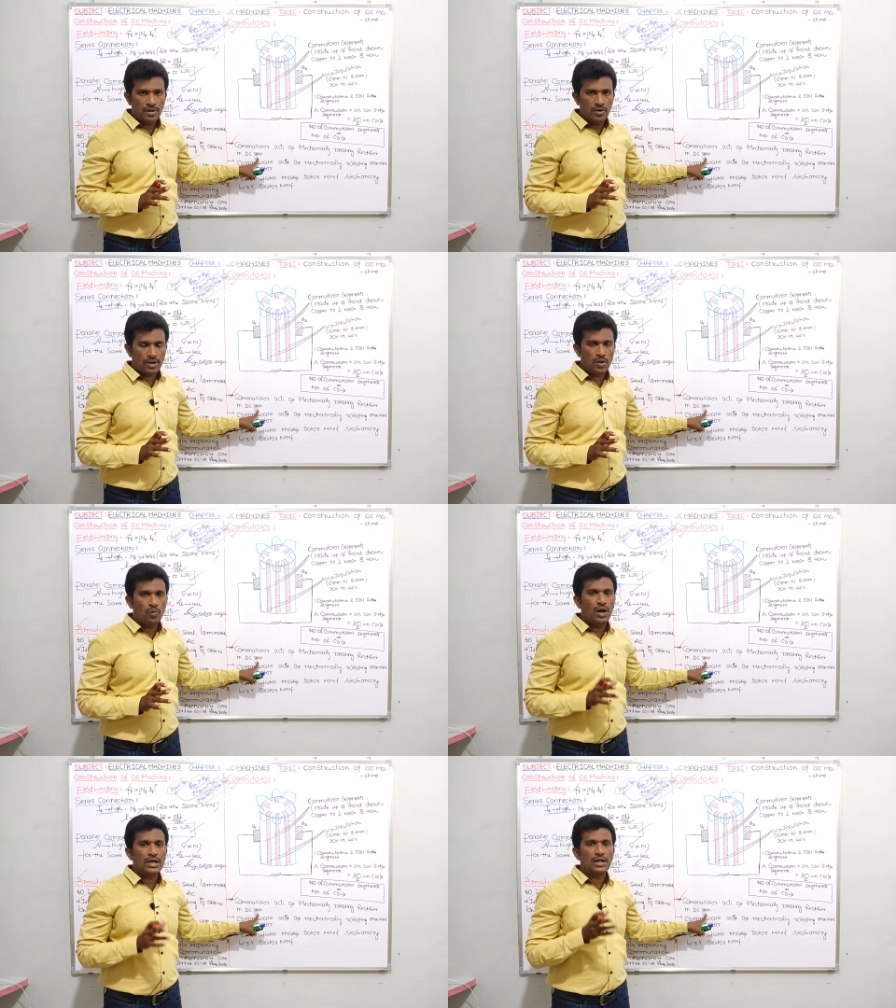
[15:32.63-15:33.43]
okay,
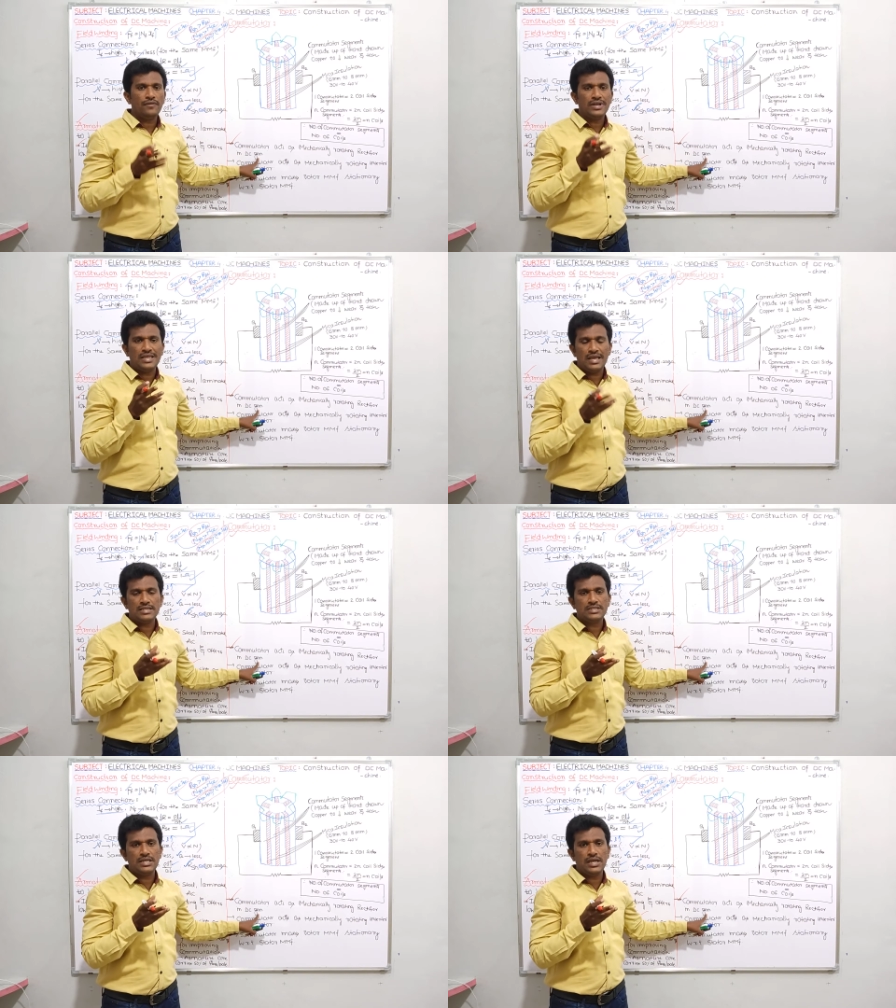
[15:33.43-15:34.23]
whatever
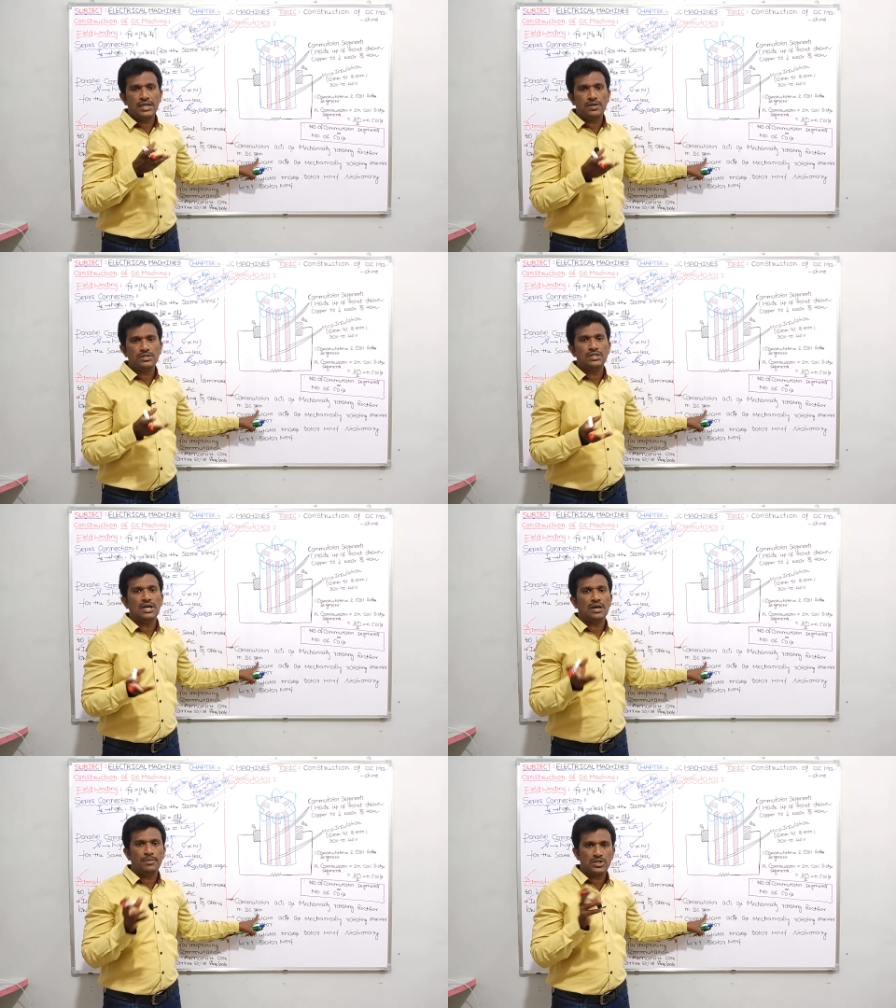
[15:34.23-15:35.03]
AC induced in the
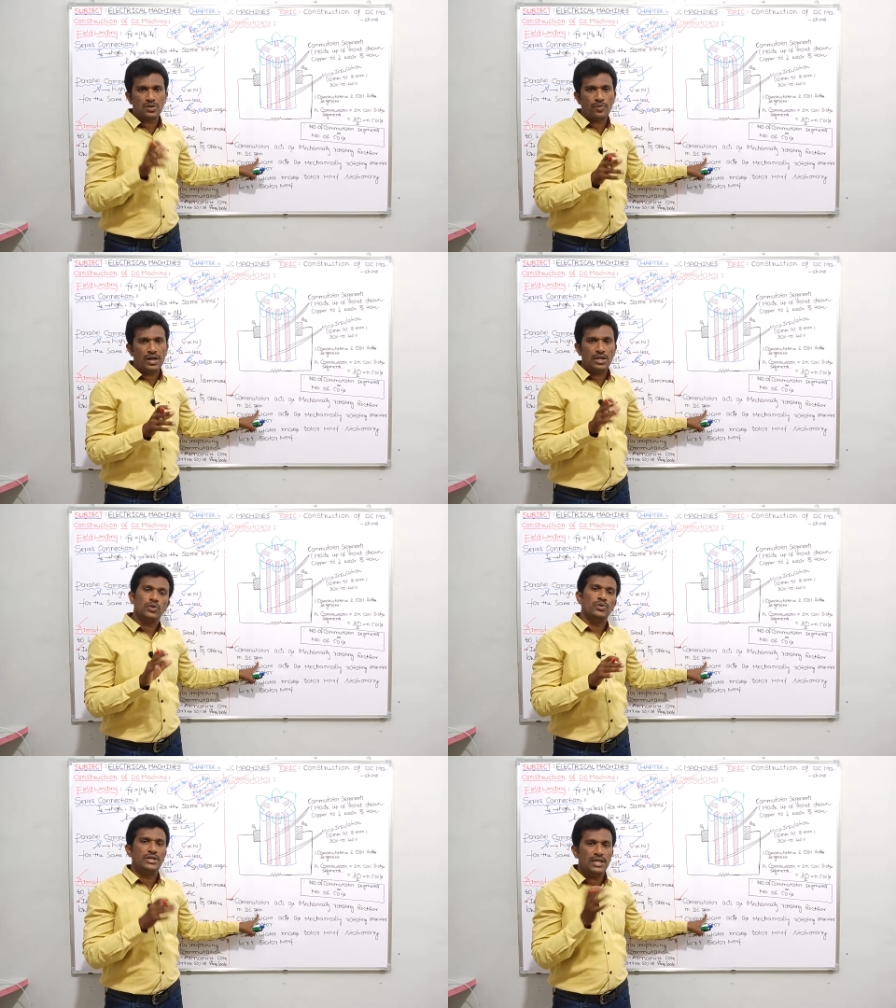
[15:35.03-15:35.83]
armature winding
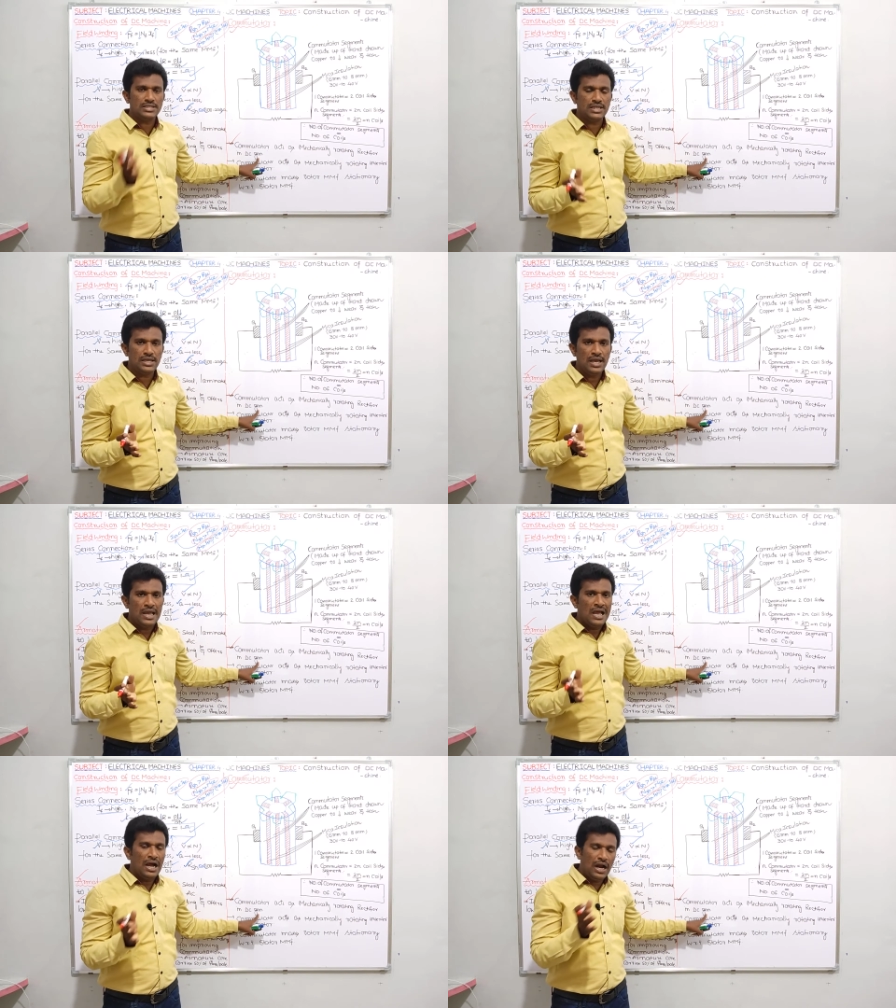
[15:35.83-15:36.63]
to
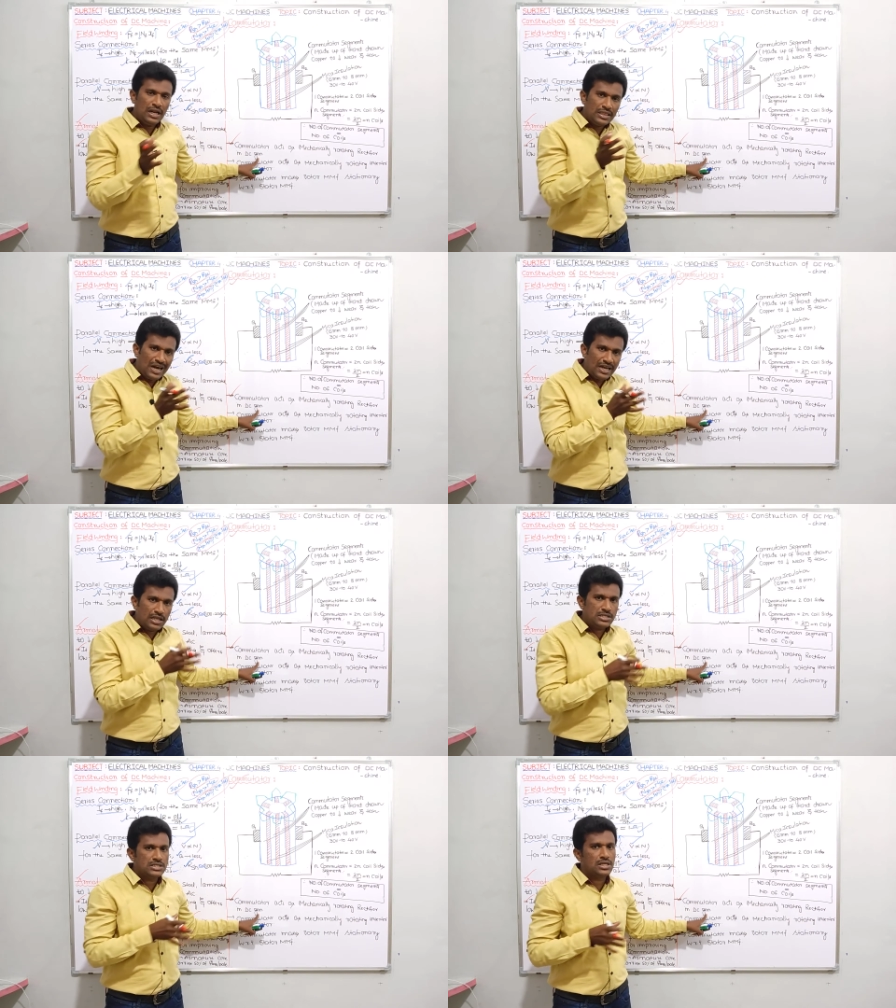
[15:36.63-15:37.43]
DC, and that
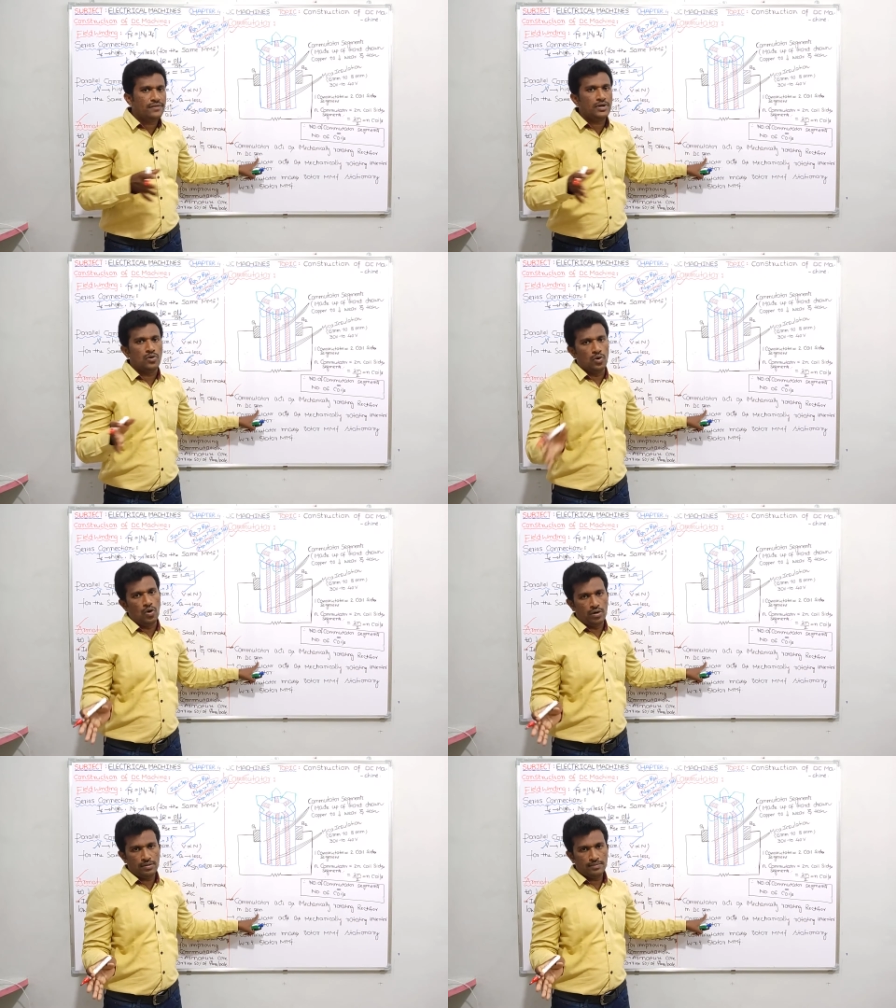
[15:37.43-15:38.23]
DC is given to
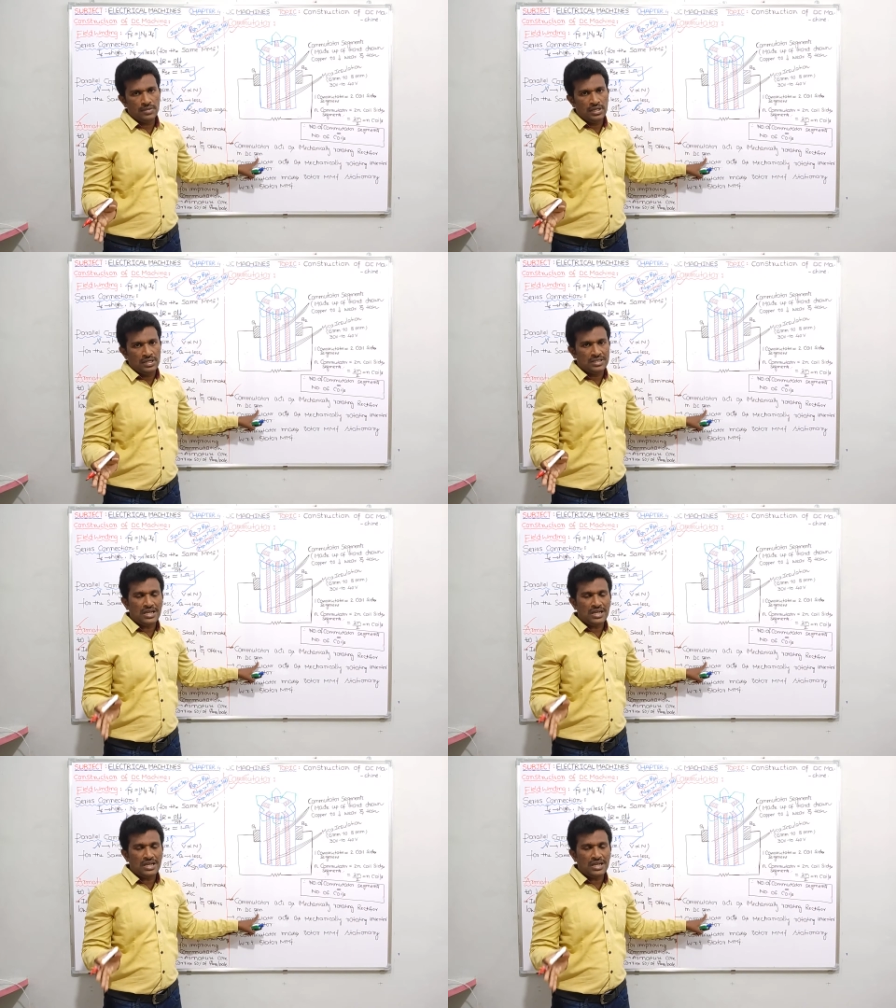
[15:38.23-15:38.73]
load.